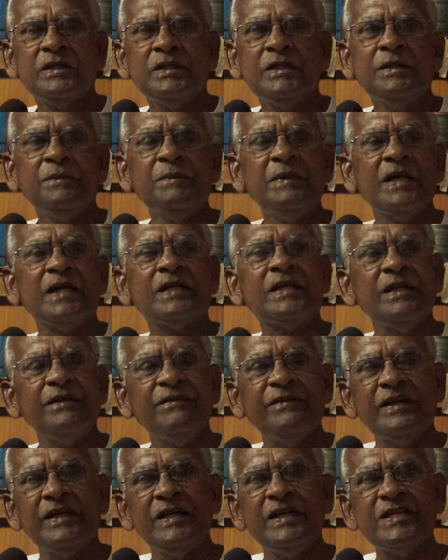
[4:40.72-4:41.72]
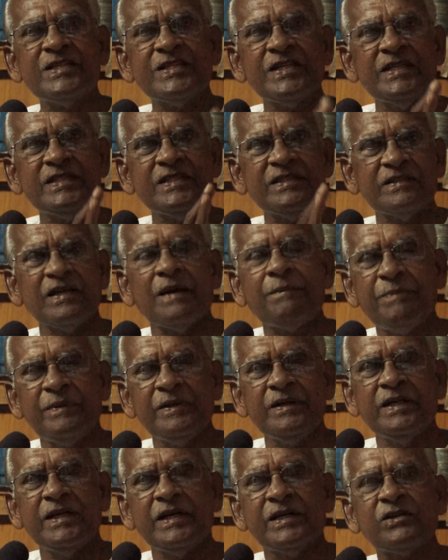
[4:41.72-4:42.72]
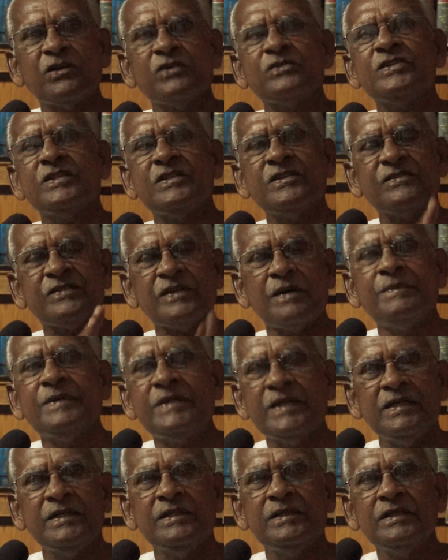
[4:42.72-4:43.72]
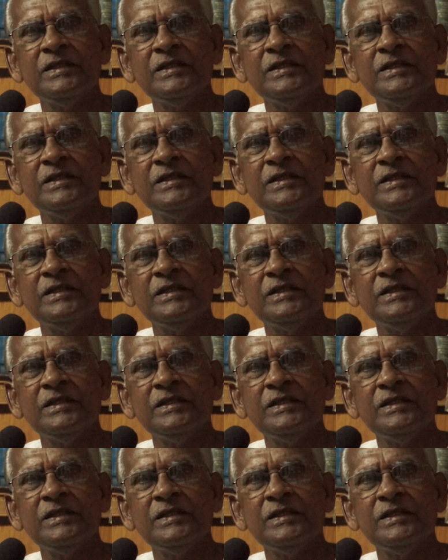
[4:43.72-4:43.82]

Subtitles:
Immediately when an incident is happened, an atrocity is committed,